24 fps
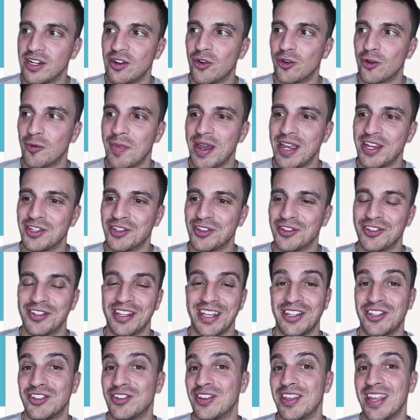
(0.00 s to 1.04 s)
automation
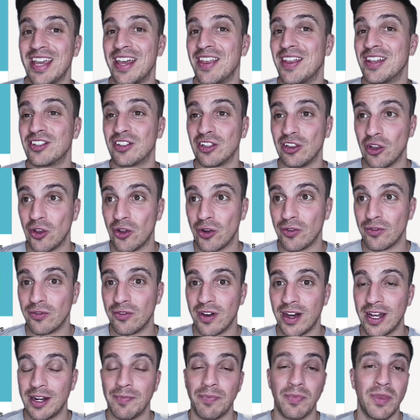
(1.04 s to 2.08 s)
section there. That's a lot of
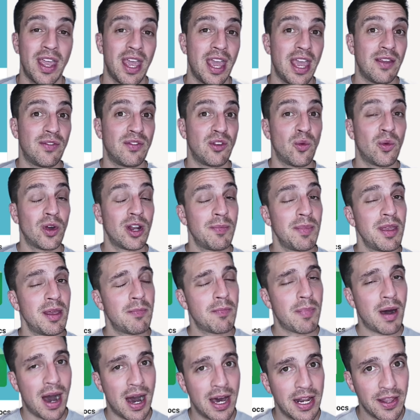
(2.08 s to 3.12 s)
fun. If you want to be a
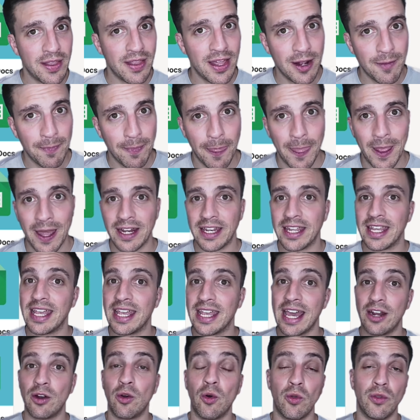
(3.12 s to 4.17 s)
part of that and
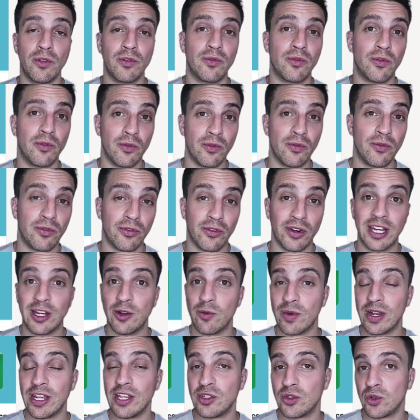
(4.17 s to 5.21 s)
get all the free
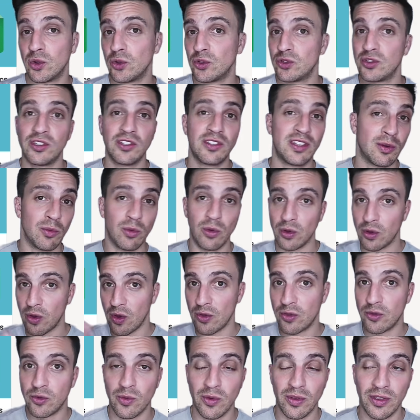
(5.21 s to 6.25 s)
resources that we'll go
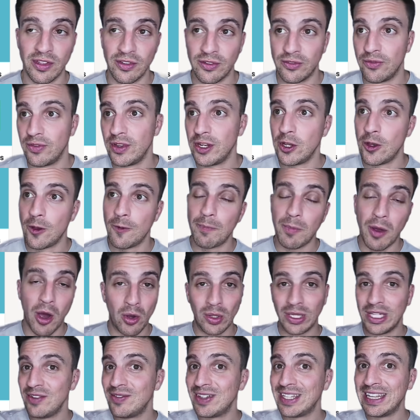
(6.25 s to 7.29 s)
through in this video,
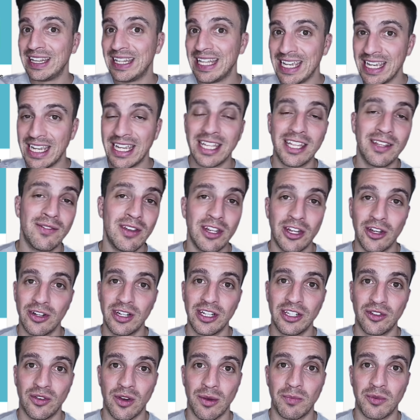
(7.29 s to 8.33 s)
I'll leave a link in the video
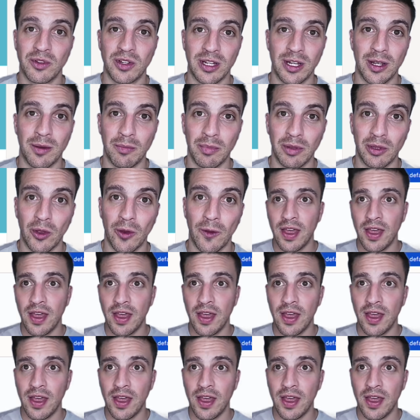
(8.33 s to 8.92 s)
description below.